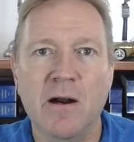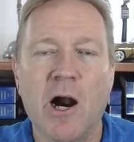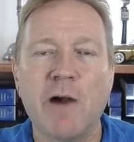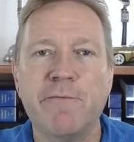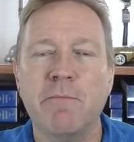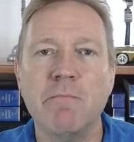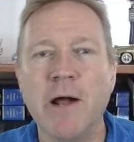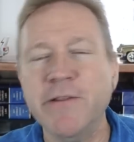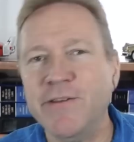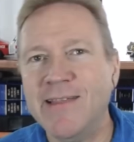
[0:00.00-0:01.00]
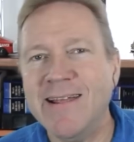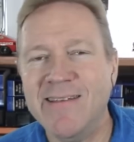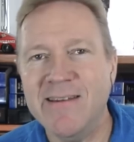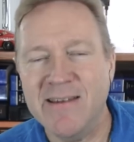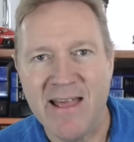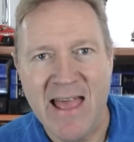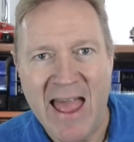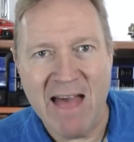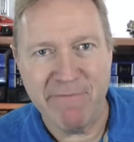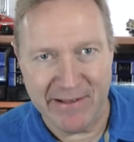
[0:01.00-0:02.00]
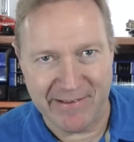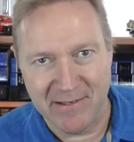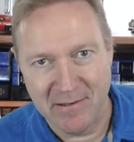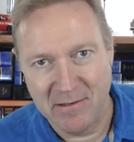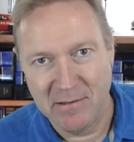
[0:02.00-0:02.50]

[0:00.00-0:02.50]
are for months they didn't have it.